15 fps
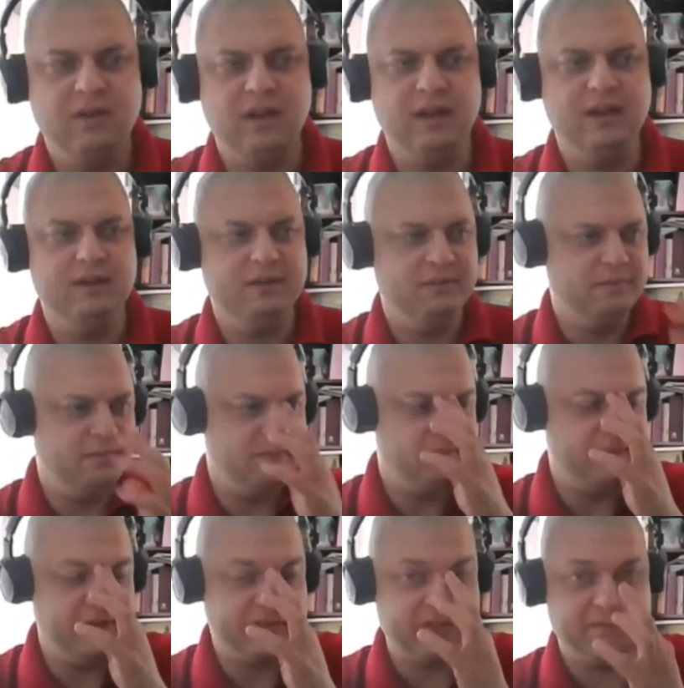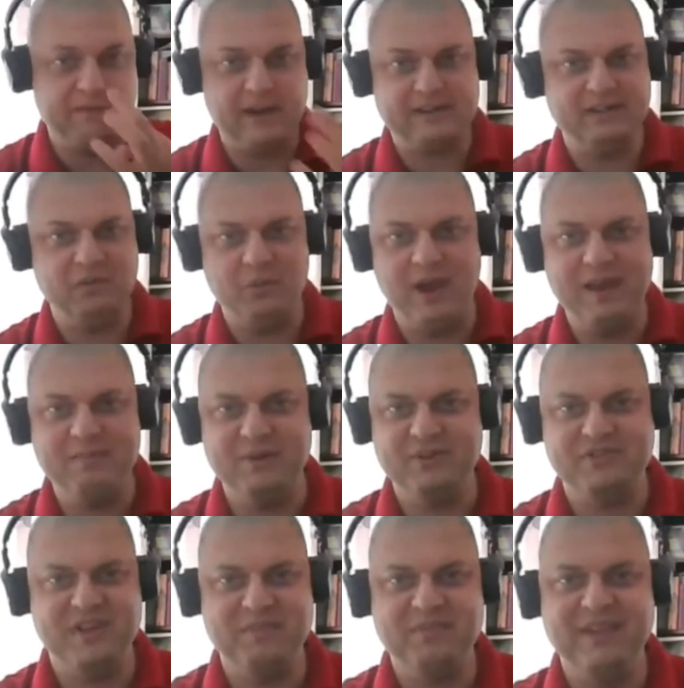a disinfectant wipe or
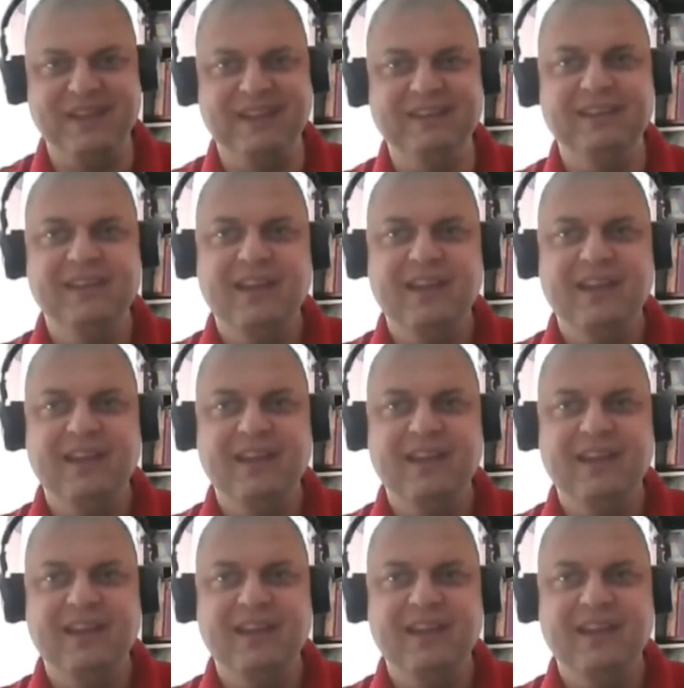something.